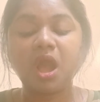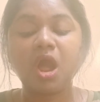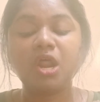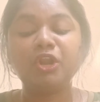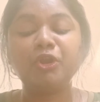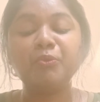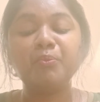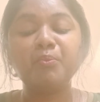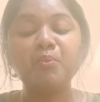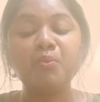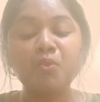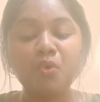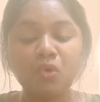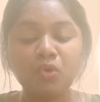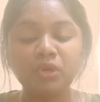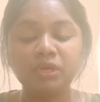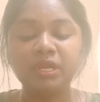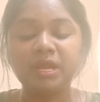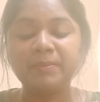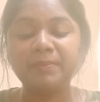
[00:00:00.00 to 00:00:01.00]
are
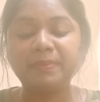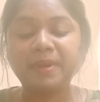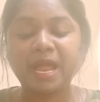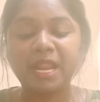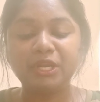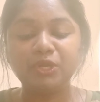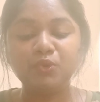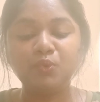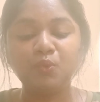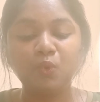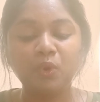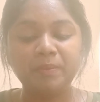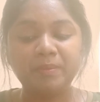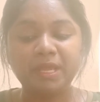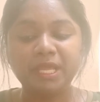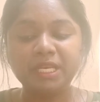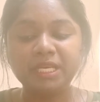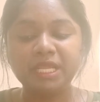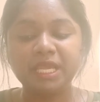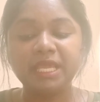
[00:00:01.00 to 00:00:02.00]
more compared to
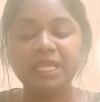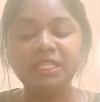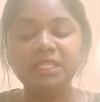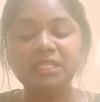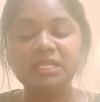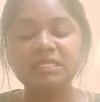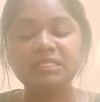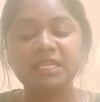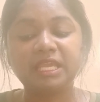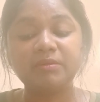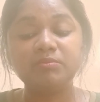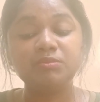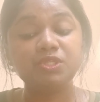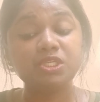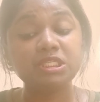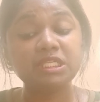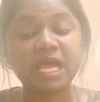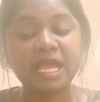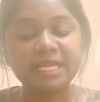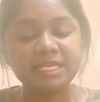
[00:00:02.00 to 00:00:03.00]
women in the same
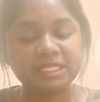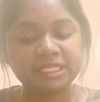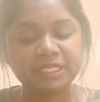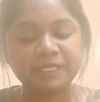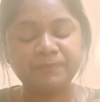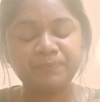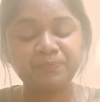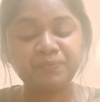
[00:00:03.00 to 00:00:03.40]
society.